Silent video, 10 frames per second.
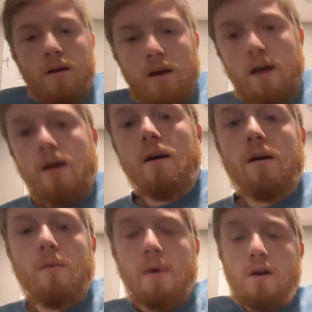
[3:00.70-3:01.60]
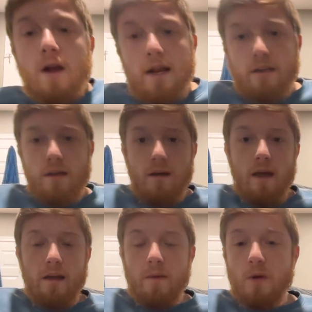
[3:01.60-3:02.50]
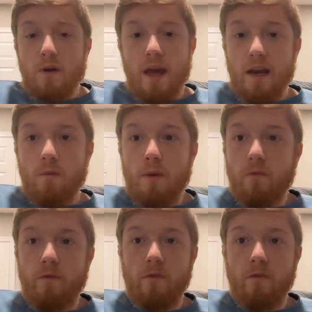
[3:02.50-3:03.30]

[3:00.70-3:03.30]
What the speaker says: interacting and communicating with